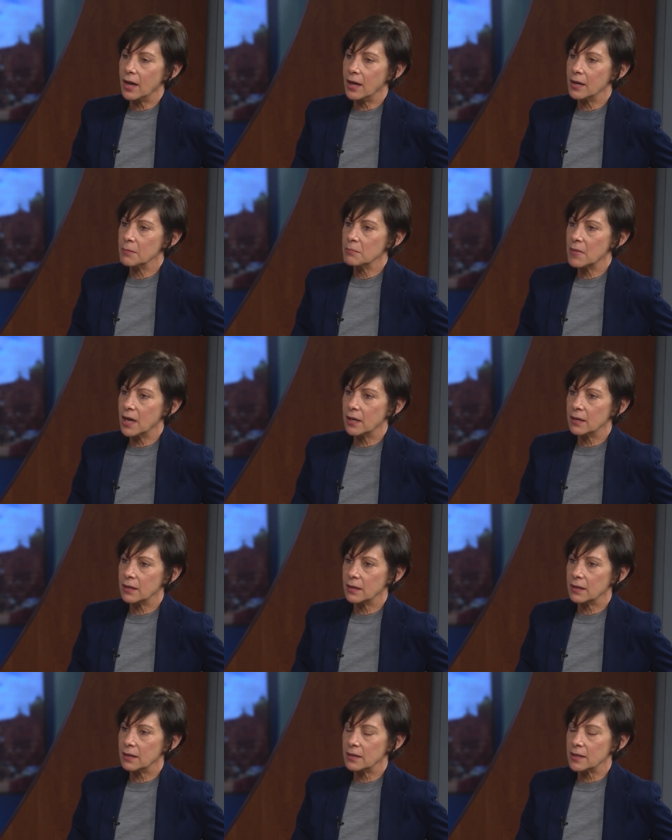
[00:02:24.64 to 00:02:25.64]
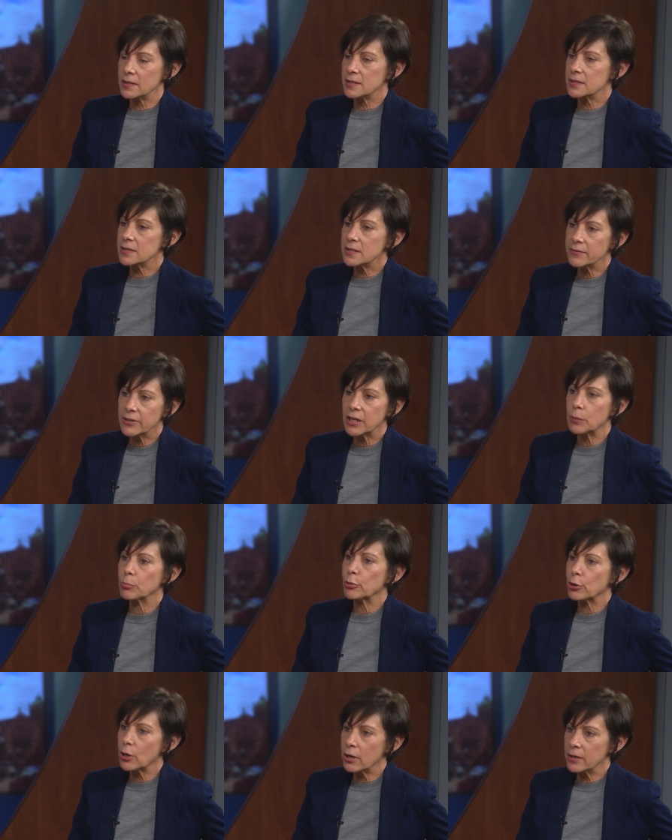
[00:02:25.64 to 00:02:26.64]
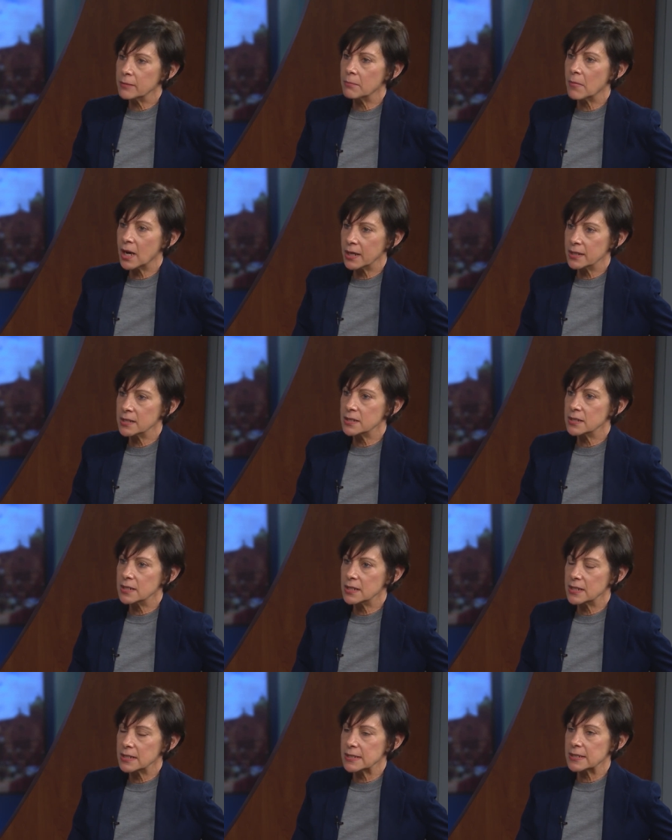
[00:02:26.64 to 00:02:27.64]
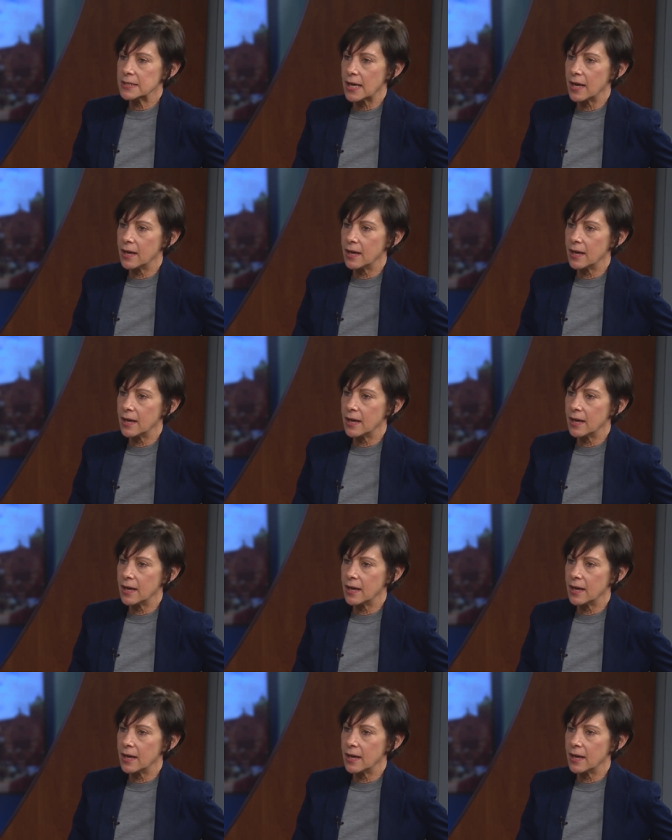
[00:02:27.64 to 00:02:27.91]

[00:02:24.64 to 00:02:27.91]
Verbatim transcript: um, a, a, civic broad-mindedness